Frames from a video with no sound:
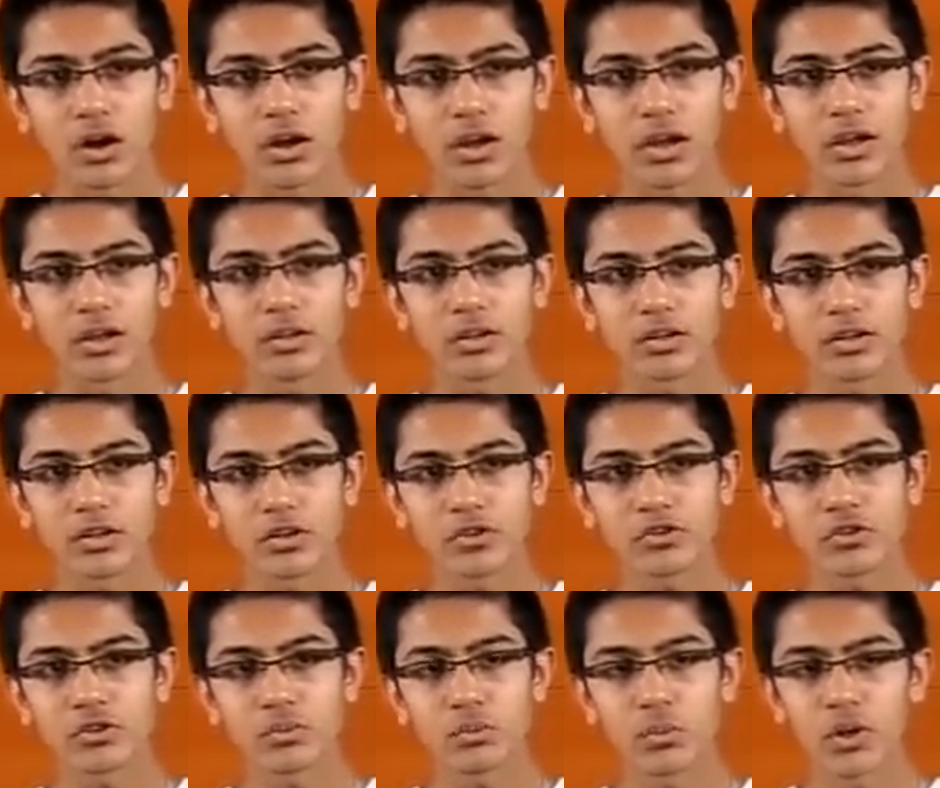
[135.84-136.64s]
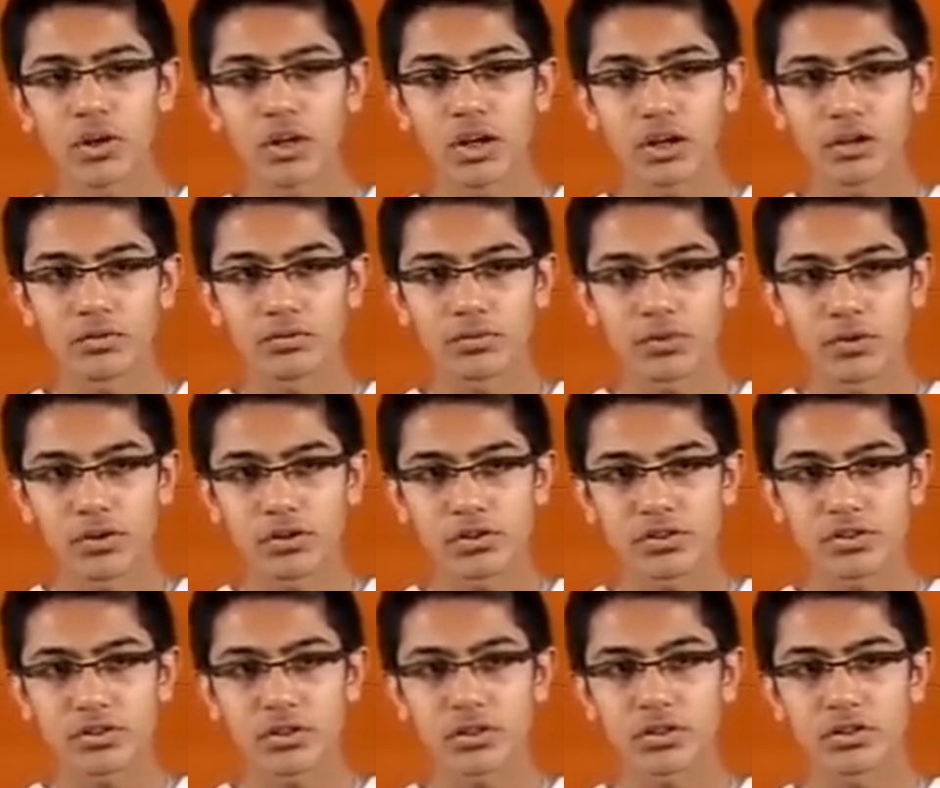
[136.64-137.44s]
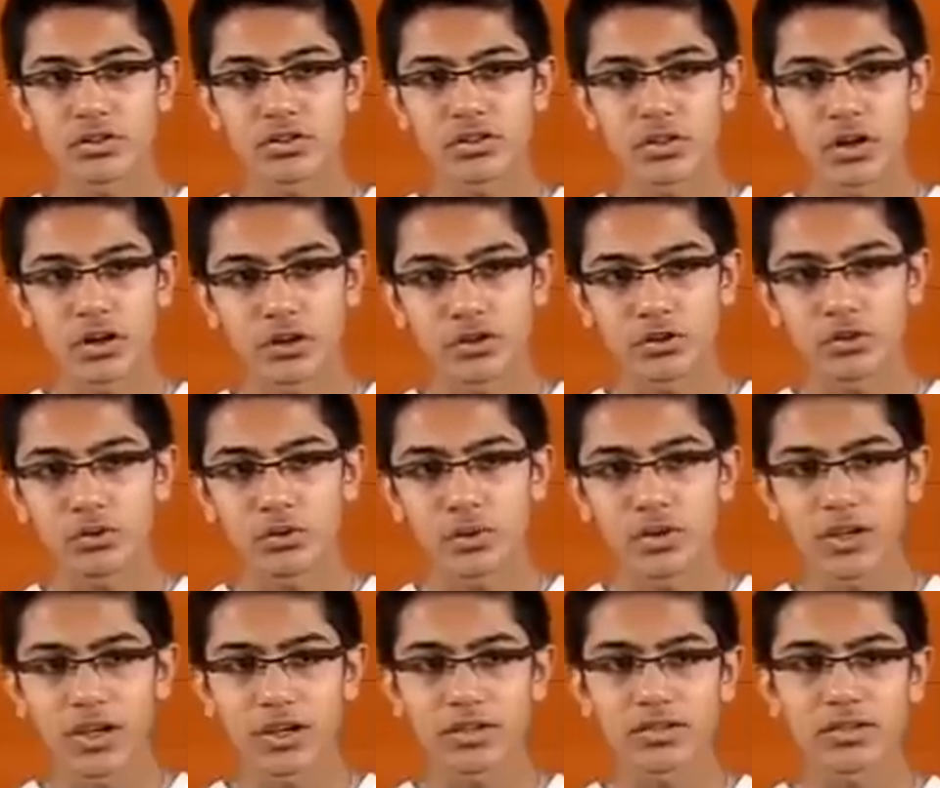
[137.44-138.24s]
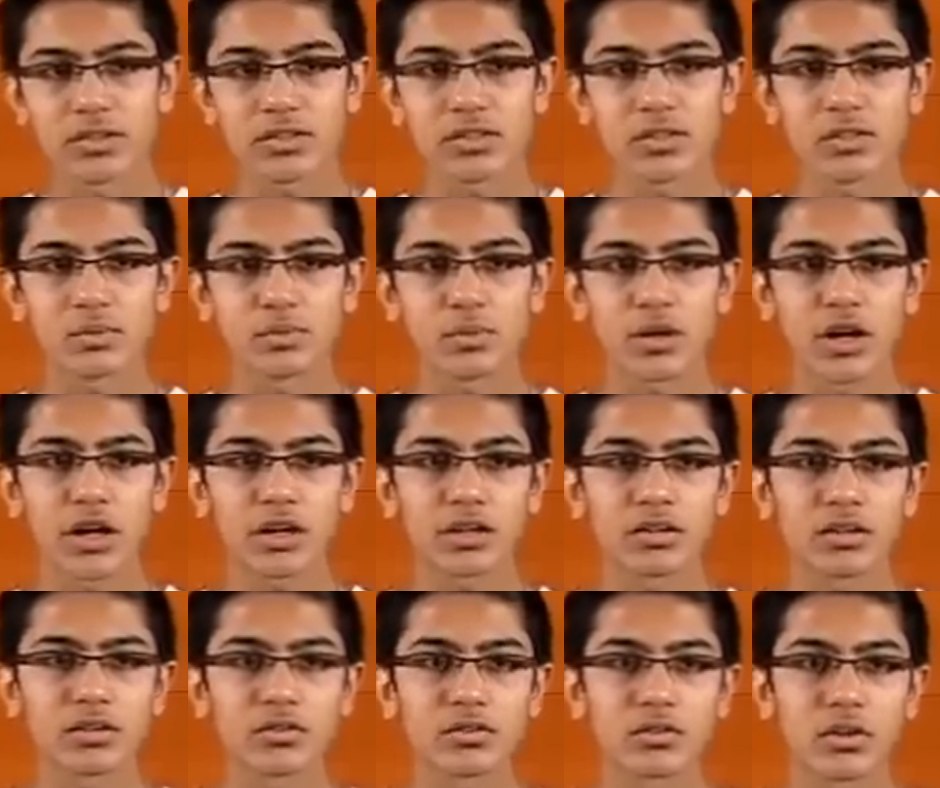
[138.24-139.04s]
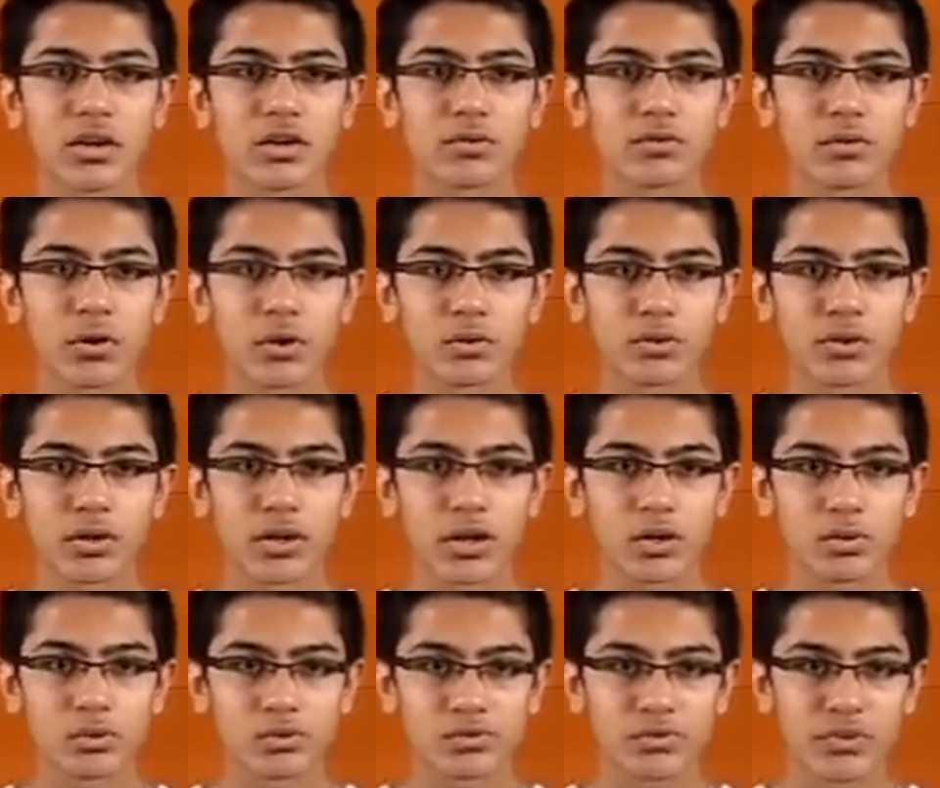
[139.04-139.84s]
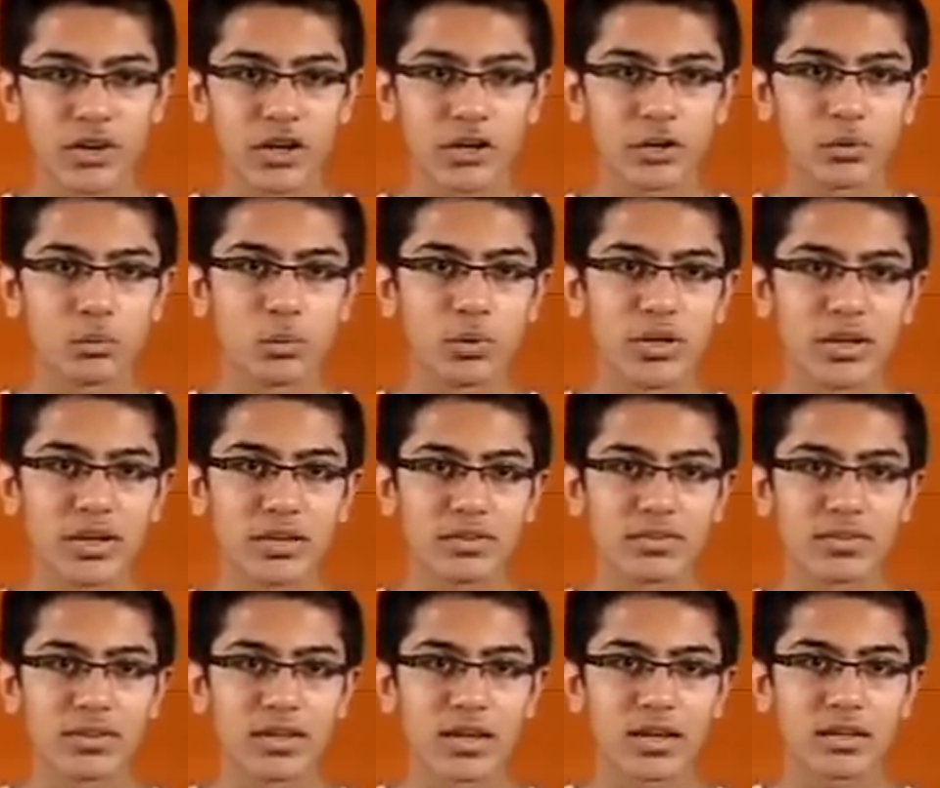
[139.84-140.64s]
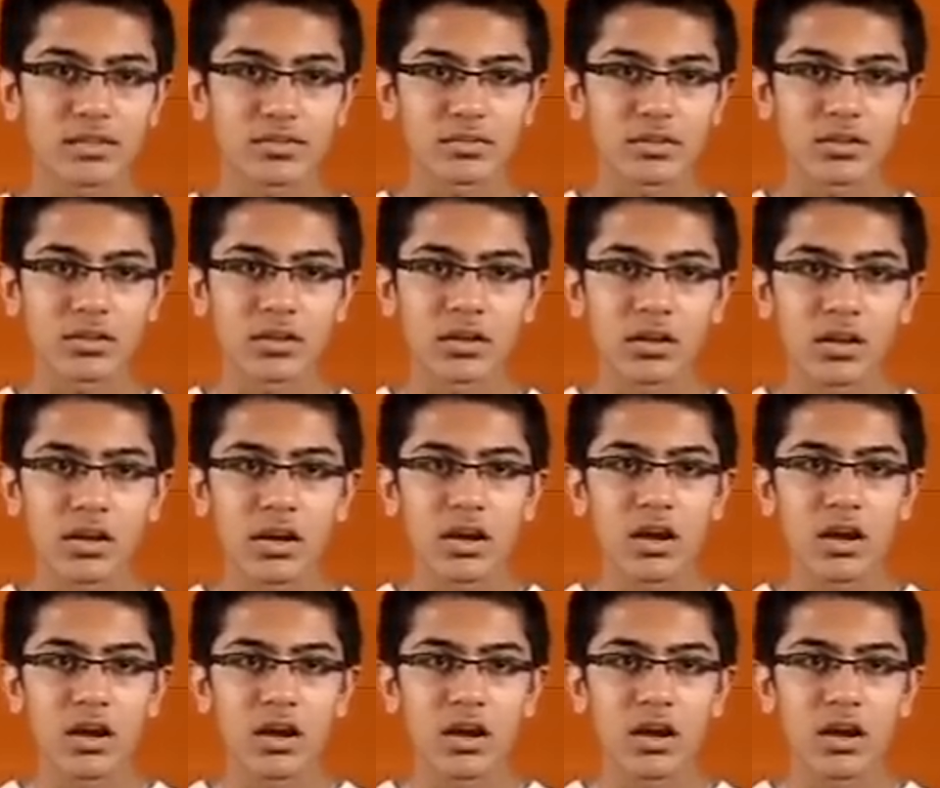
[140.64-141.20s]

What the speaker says: In addition, when I first started doing SAT practice, I found that I was very weak in the essay.